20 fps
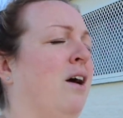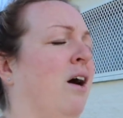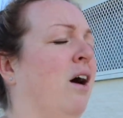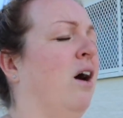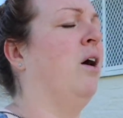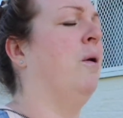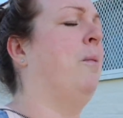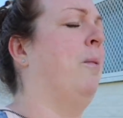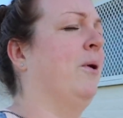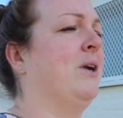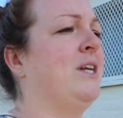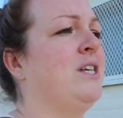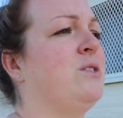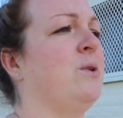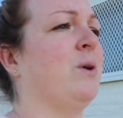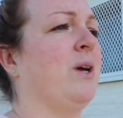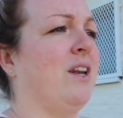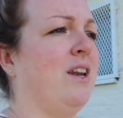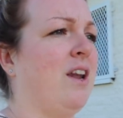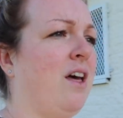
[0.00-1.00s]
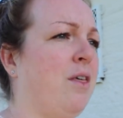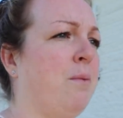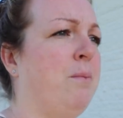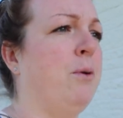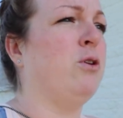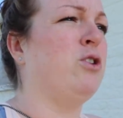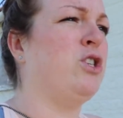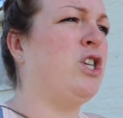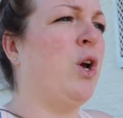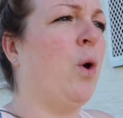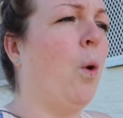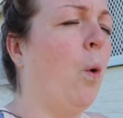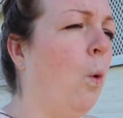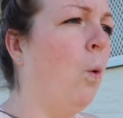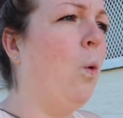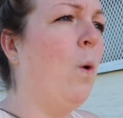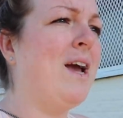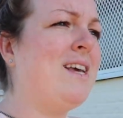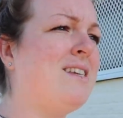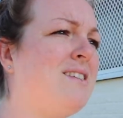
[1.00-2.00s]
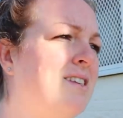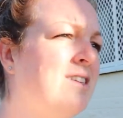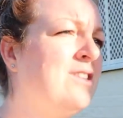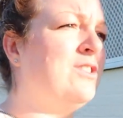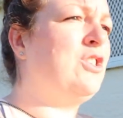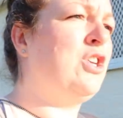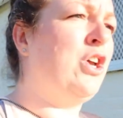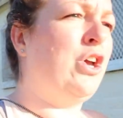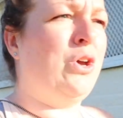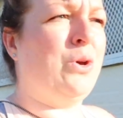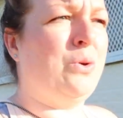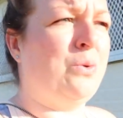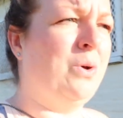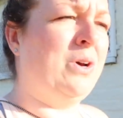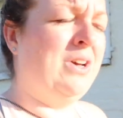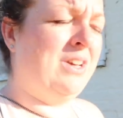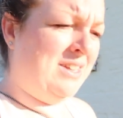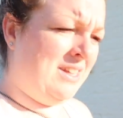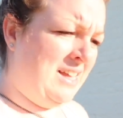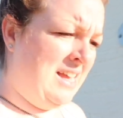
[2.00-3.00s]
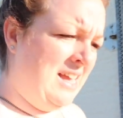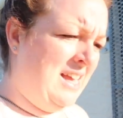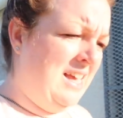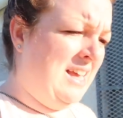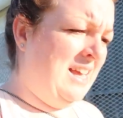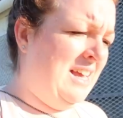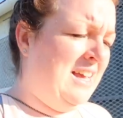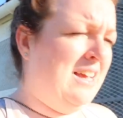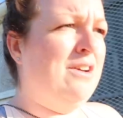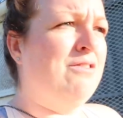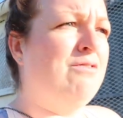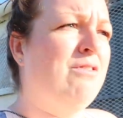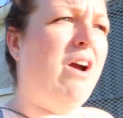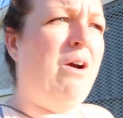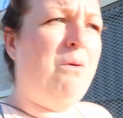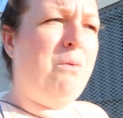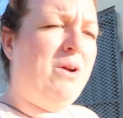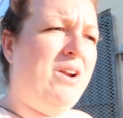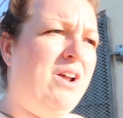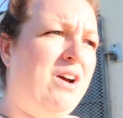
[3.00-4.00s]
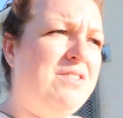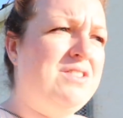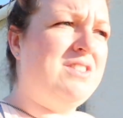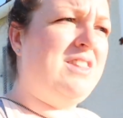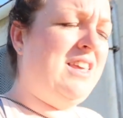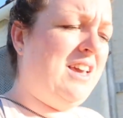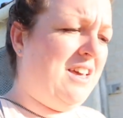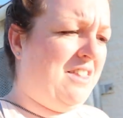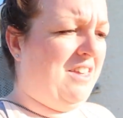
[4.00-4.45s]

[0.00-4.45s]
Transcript: Oh, Bonnie's doing another poo. She always does two. Right, one after the